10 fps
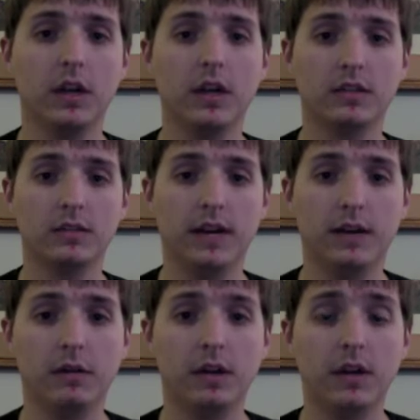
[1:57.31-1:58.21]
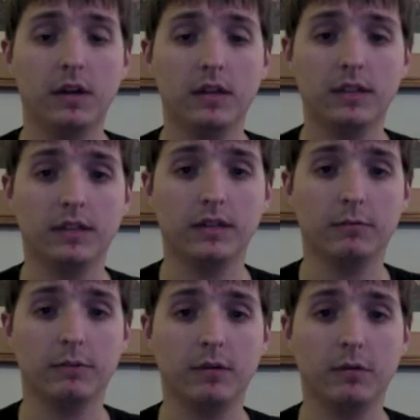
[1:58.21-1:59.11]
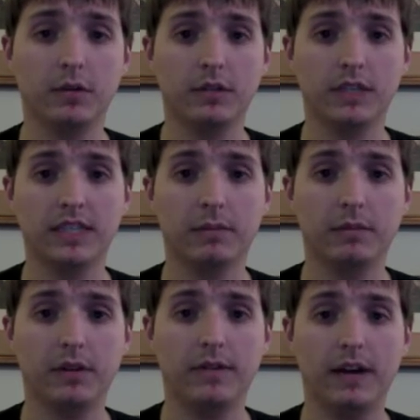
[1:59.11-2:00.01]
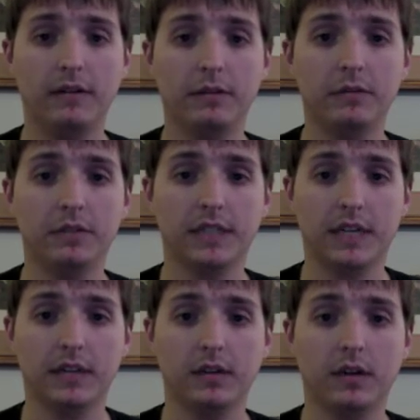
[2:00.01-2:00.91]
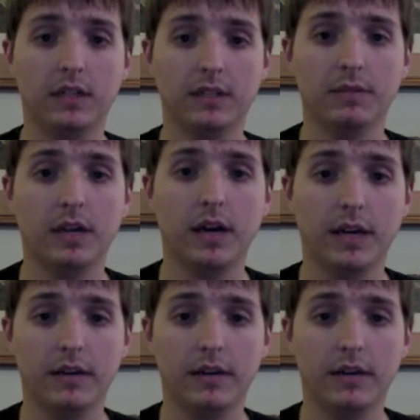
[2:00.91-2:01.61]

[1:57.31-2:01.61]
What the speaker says: So now, let's look at a real-world example of how Newton's second law is applied.